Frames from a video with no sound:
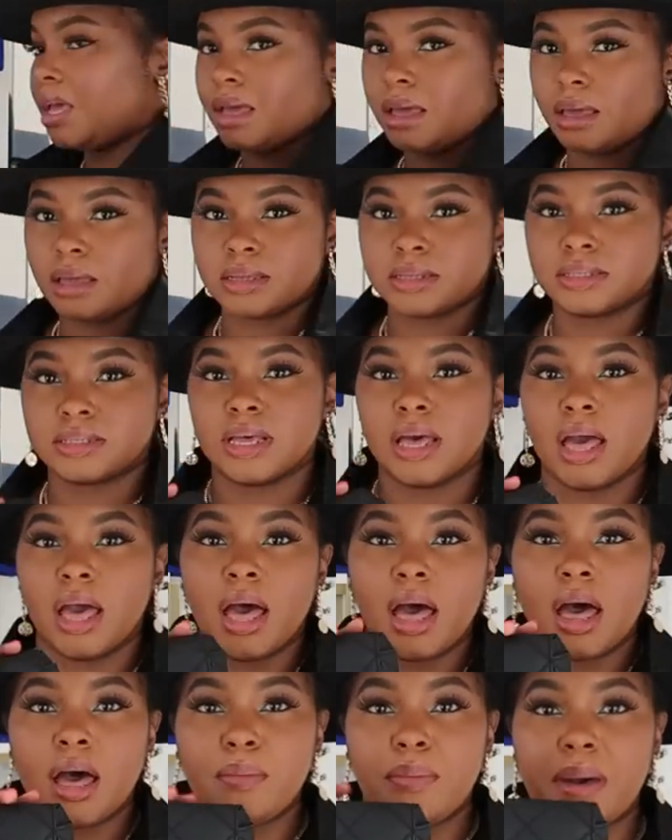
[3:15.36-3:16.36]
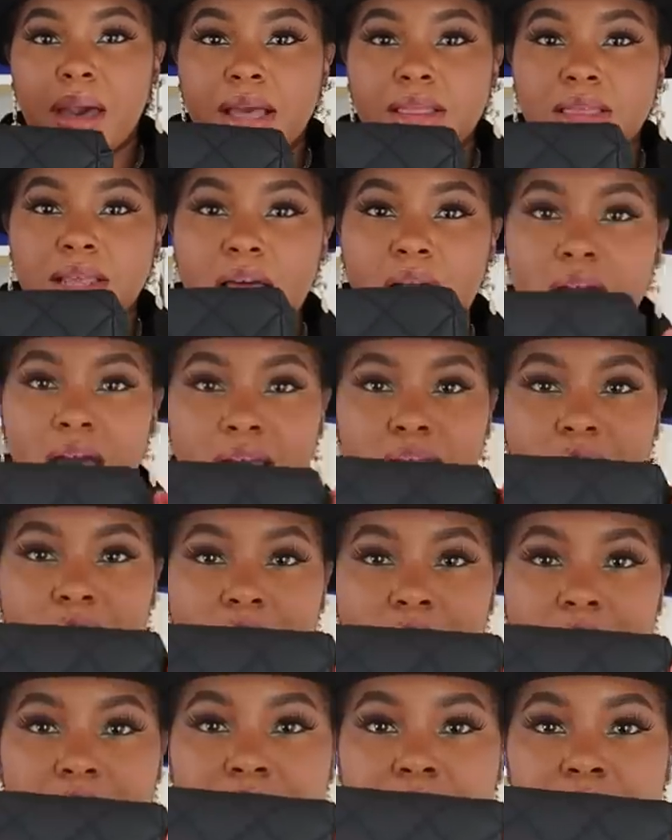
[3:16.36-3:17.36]
is a bag that I
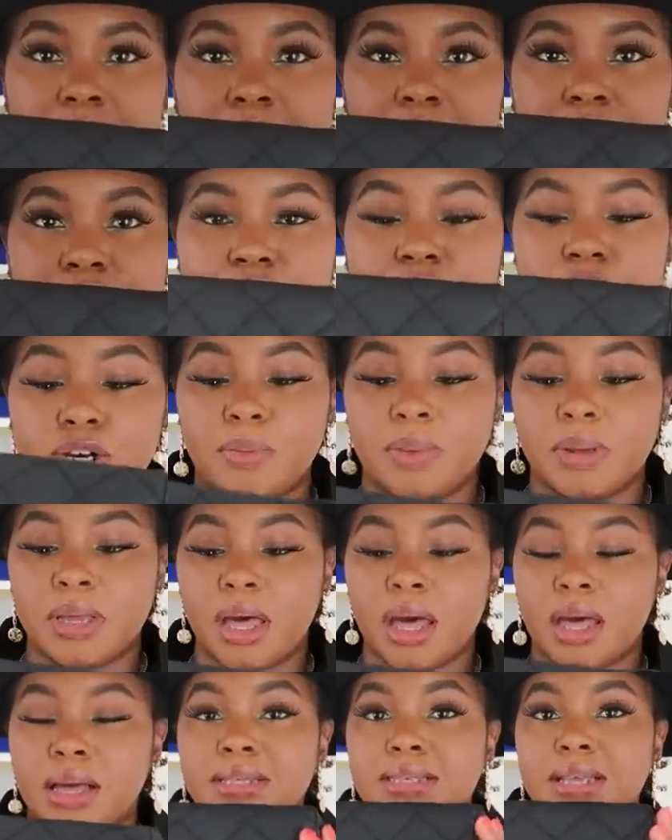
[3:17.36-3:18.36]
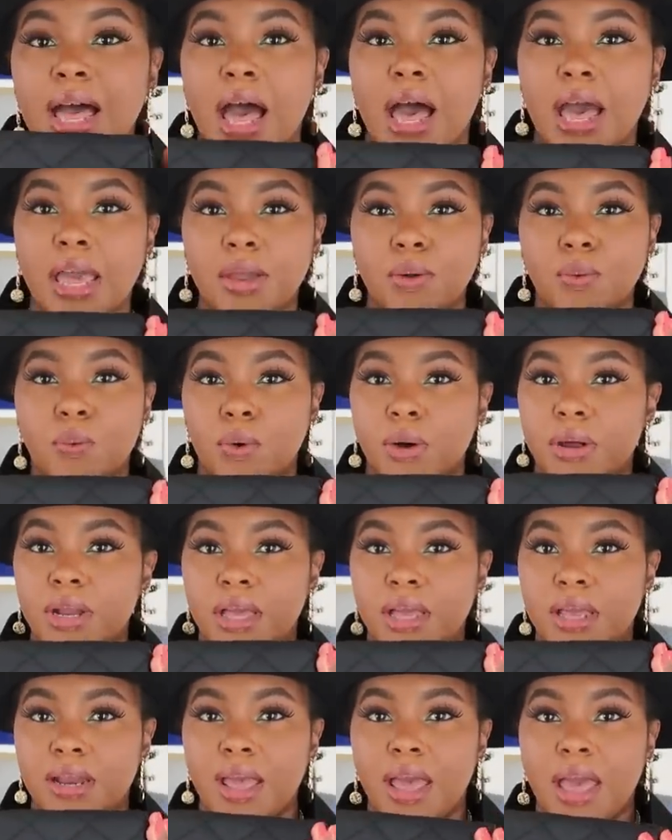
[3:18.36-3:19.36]
got last year because I
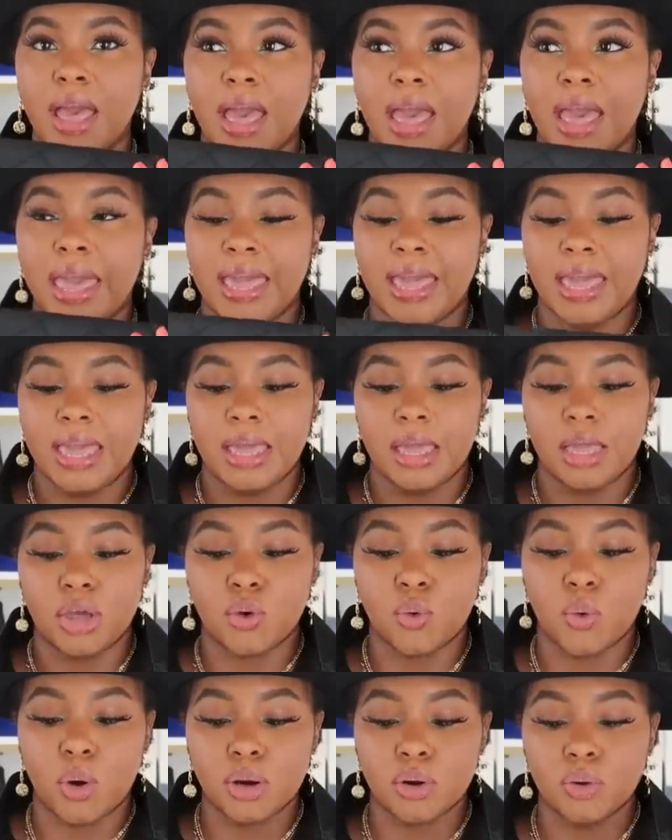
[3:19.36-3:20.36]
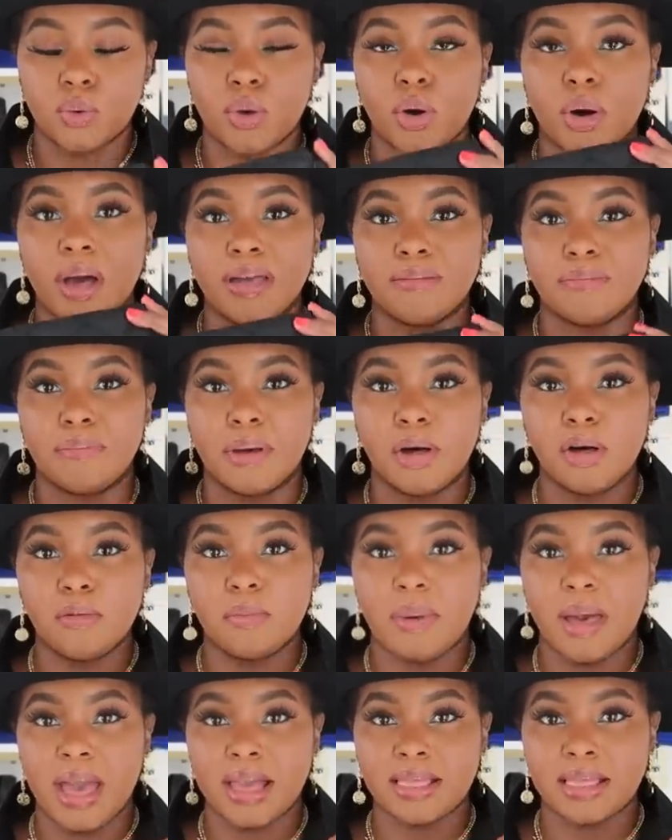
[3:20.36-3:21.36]
wanted a quote unquote a
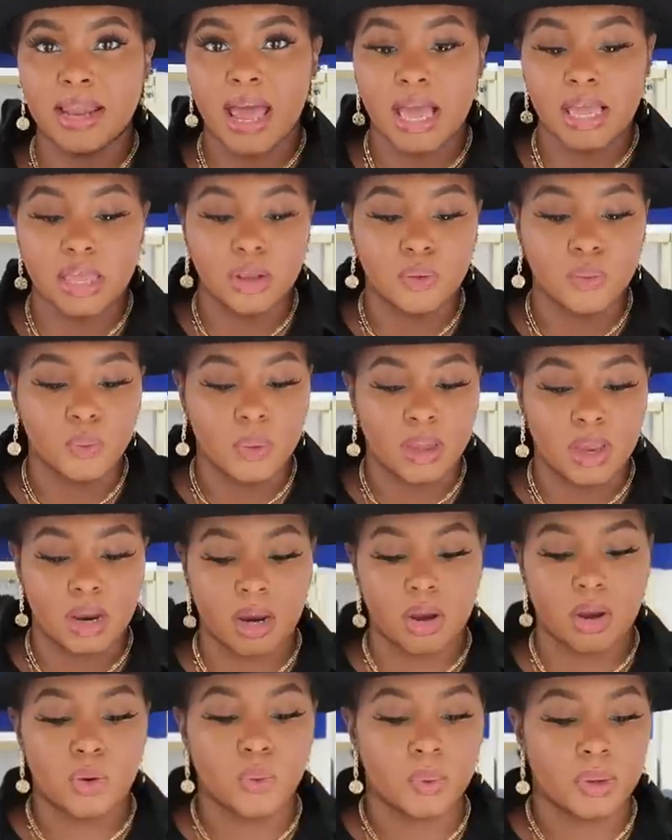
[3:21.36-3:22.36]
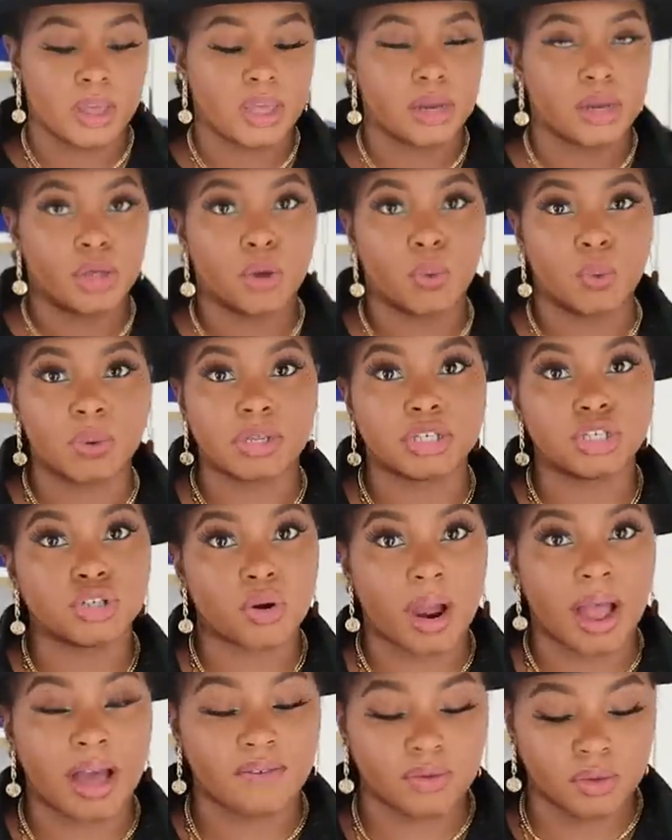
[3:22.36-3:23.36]
belt bag that I can wear when we
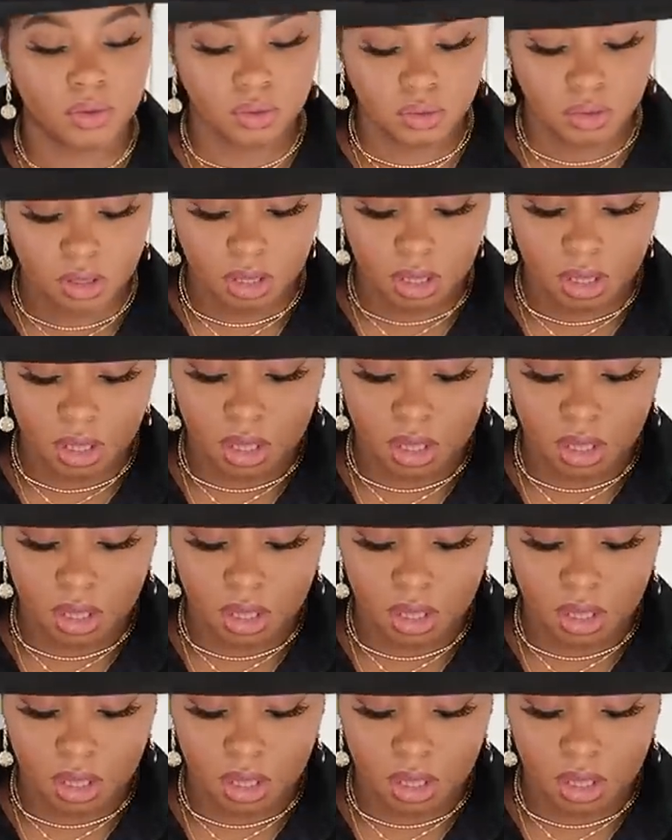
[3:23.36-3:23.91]
travel.